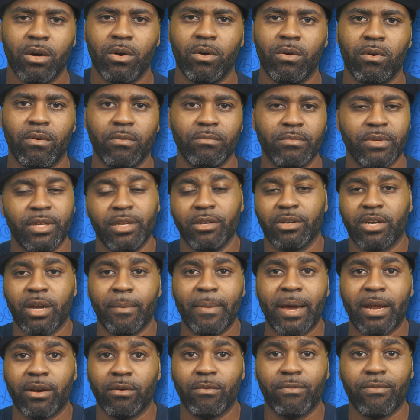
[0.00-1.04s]
on it'll
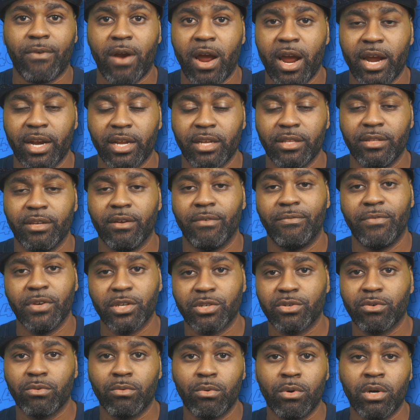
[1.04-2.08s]
come out on Friday, the
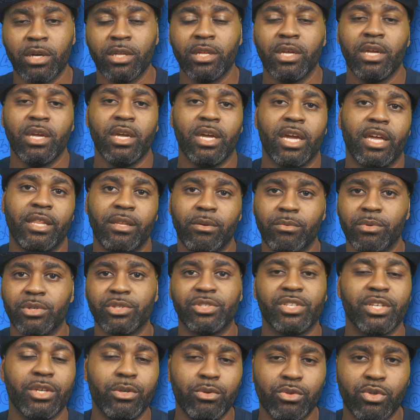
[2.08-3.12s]
official one, and then we'll
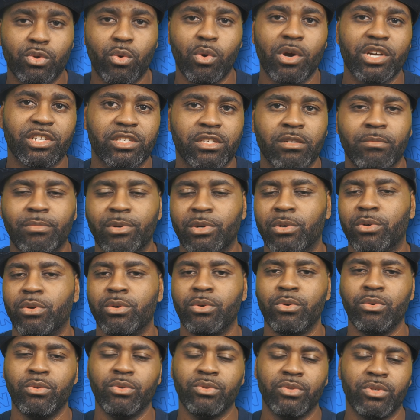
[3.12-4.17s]
see who's questionable,
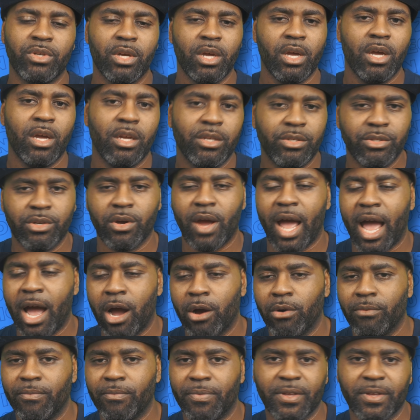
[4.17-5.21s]
who's you know
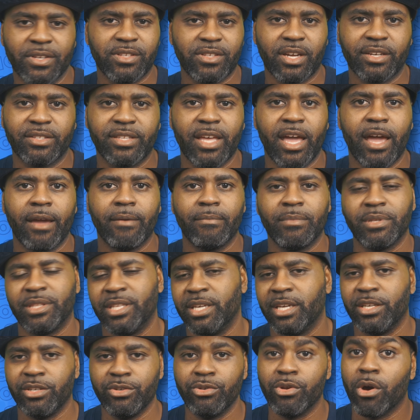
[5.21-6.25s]
out, things like that. But
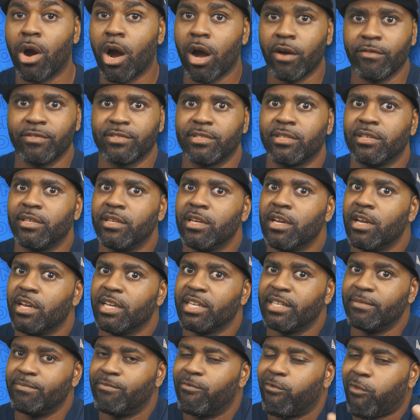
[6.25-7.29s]
then you know, obviously,
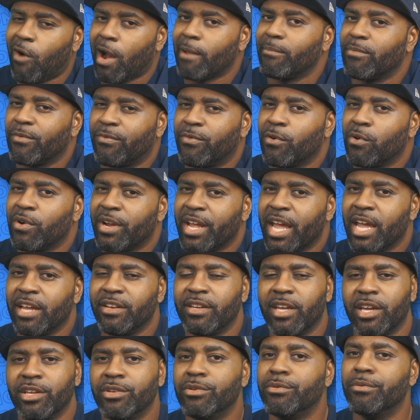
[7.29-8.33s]
right before game
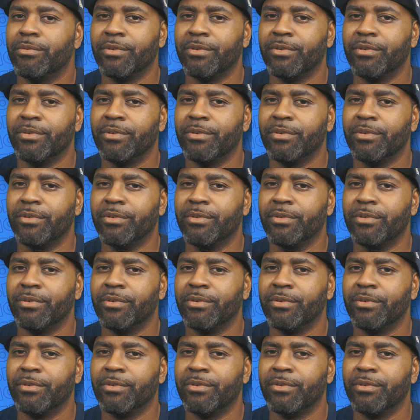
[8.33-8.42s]
day, you